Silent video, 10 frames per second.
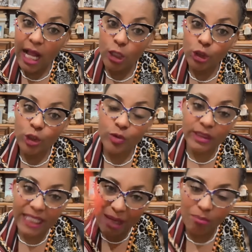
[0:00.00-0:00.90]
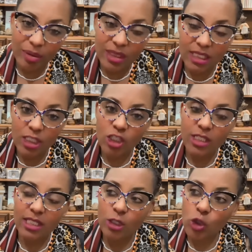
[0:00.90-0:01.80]
cultural
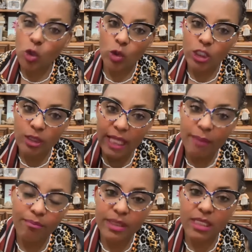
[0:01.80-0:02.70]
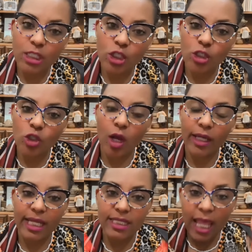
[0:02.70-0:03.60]
impositions and social impositions
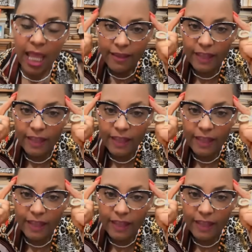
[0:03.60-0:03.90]
on us